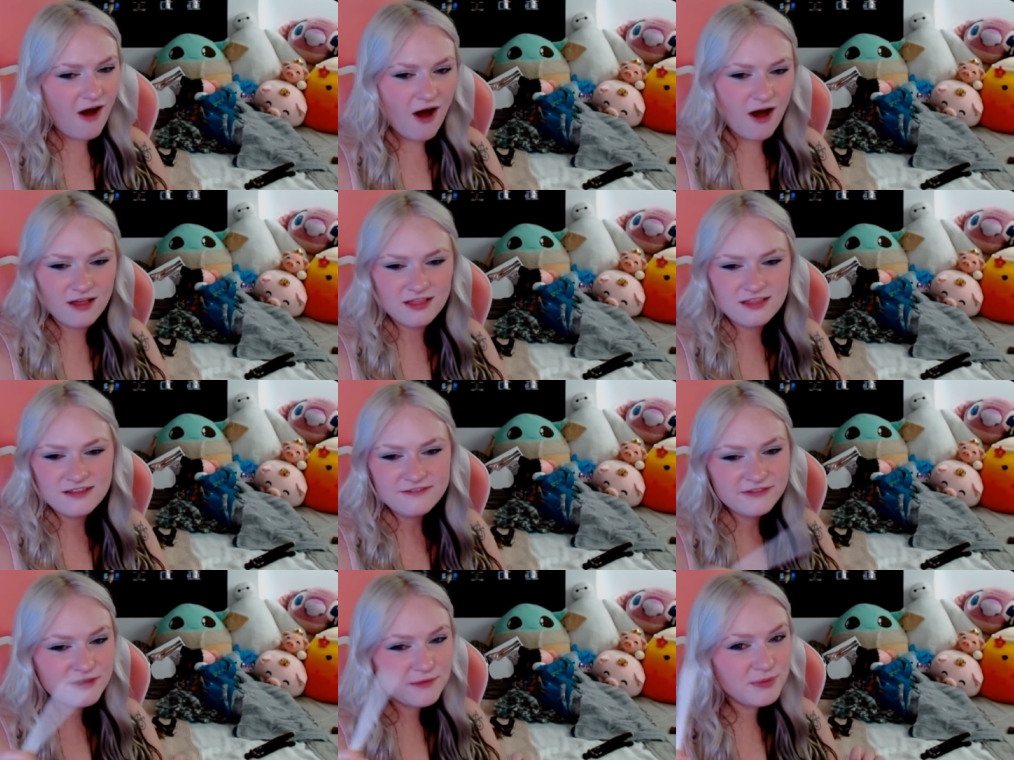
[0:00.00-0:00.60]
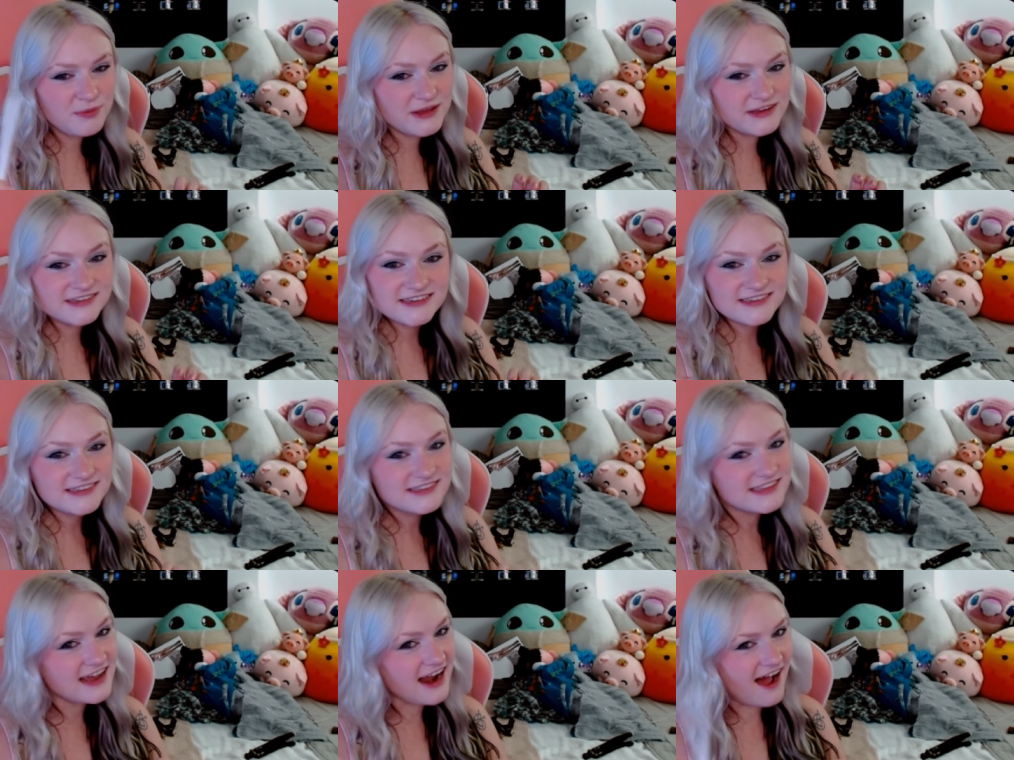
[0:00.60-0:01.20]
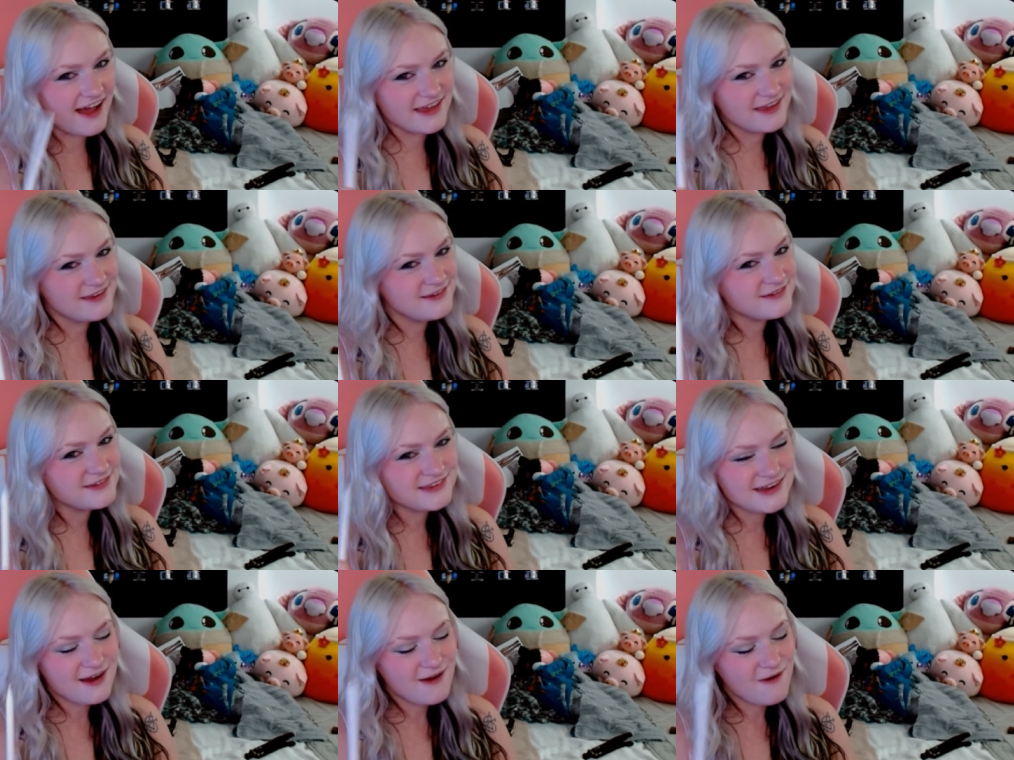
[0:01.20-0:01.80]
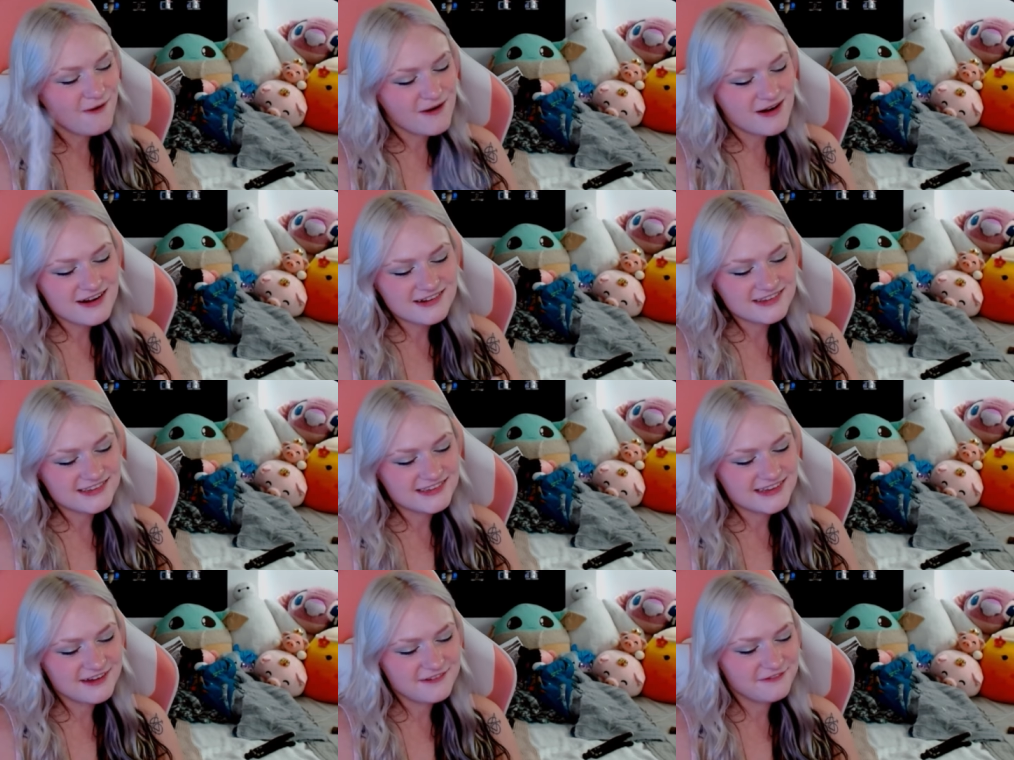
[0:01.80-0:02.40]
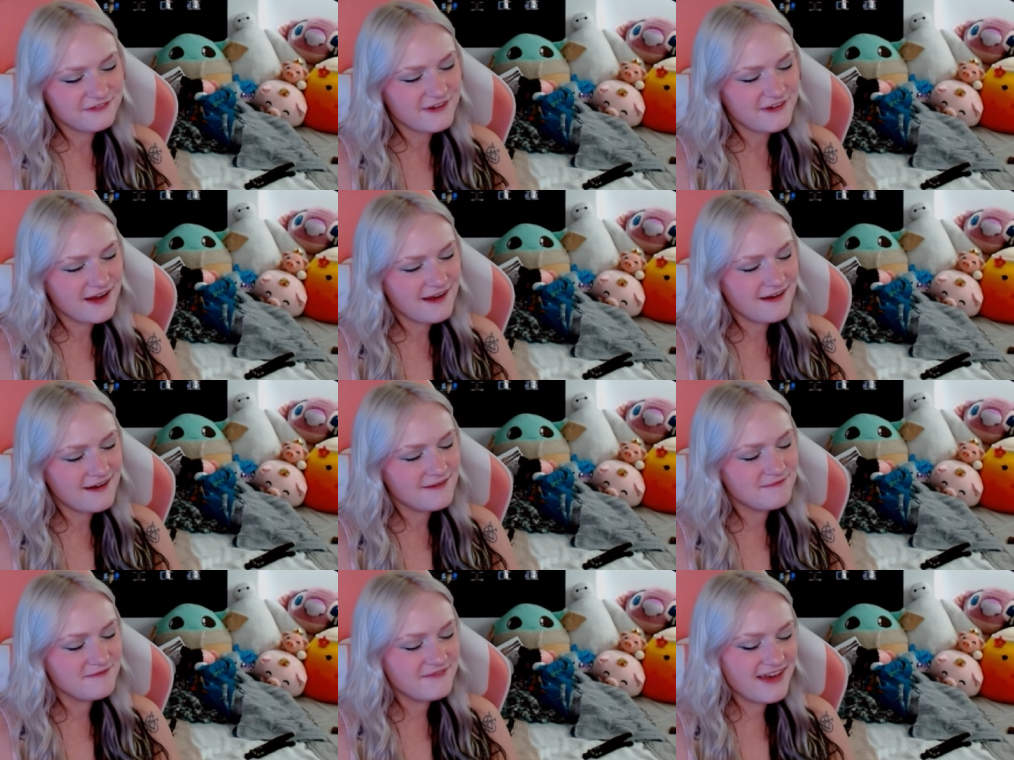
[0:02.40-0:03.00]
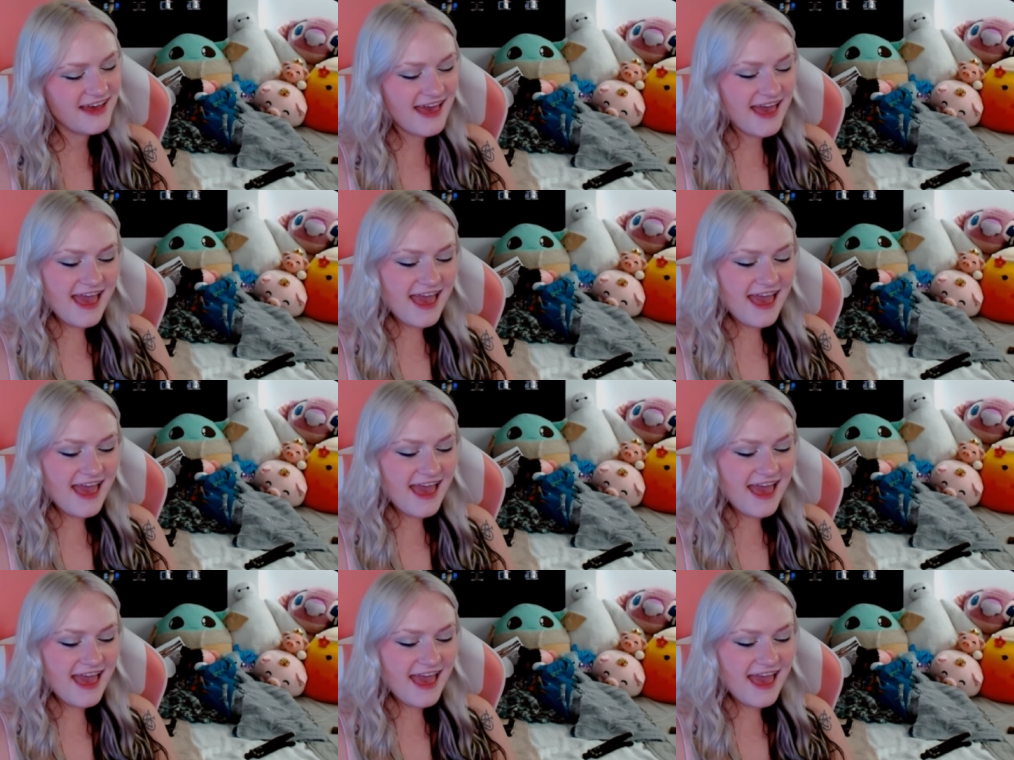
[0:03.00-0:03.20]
all of the places that I used to order stuff from.